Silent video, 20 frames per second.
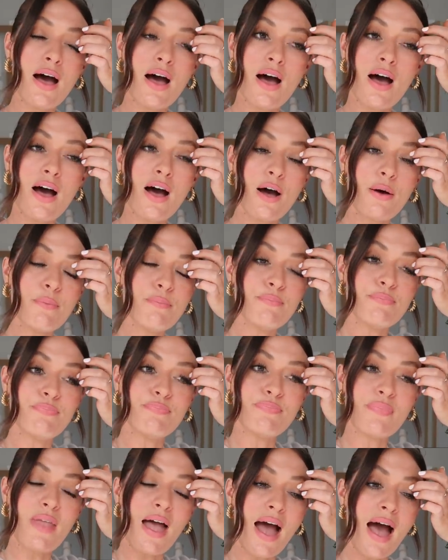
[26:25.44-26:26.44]

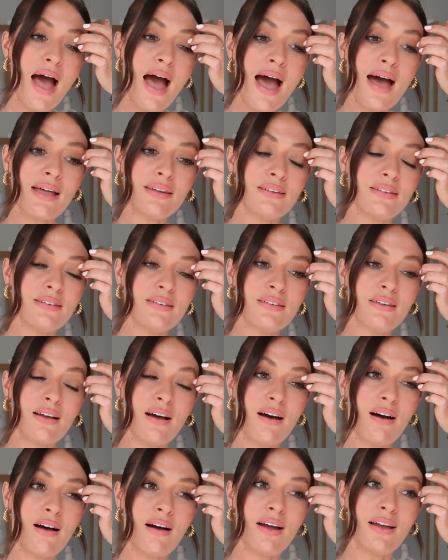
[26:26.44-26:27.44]
And
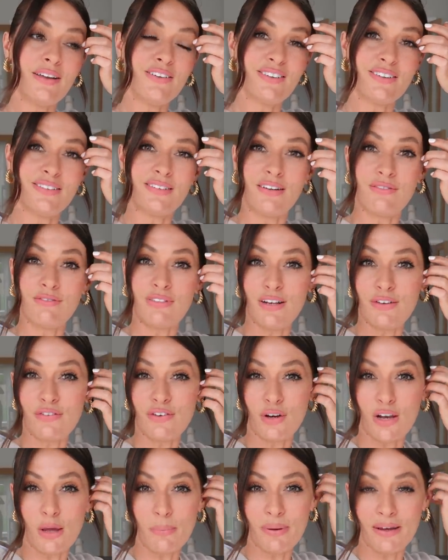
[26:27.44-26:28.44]
I just didn't really
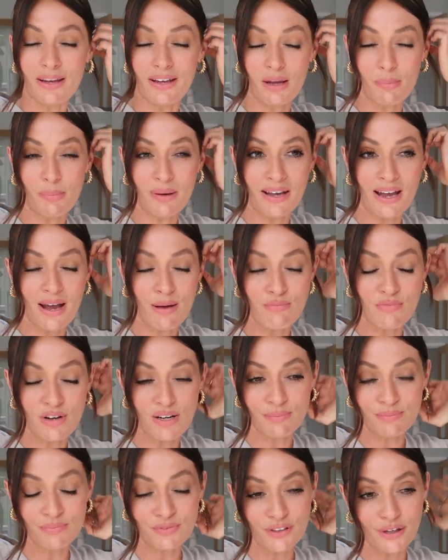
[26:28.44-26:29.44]
feel like picking up my
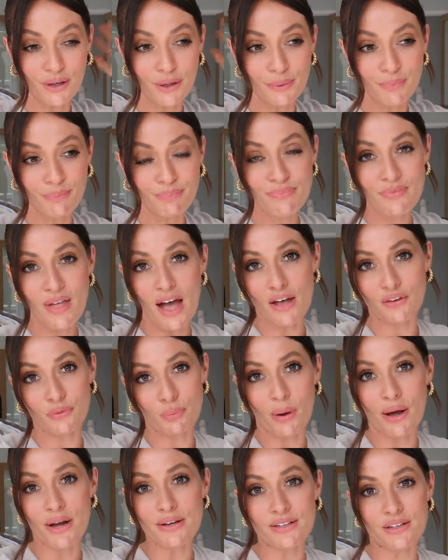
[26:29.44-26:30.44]
camera, so that is
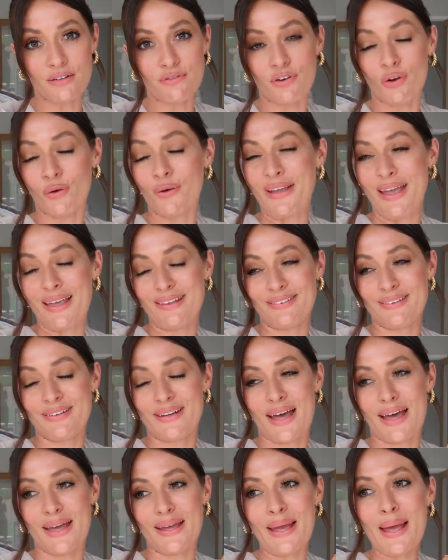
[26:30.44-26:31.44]
why I didn't vlog
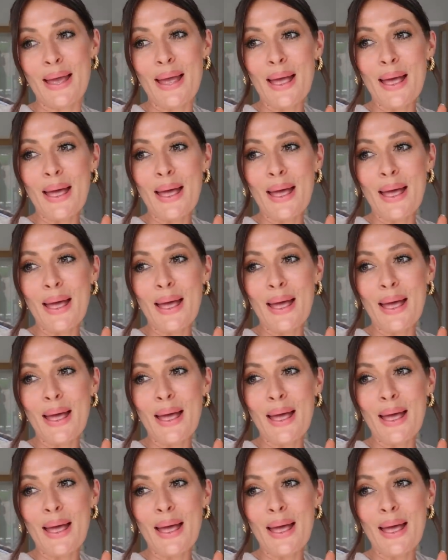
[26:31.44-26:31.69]
yesterday.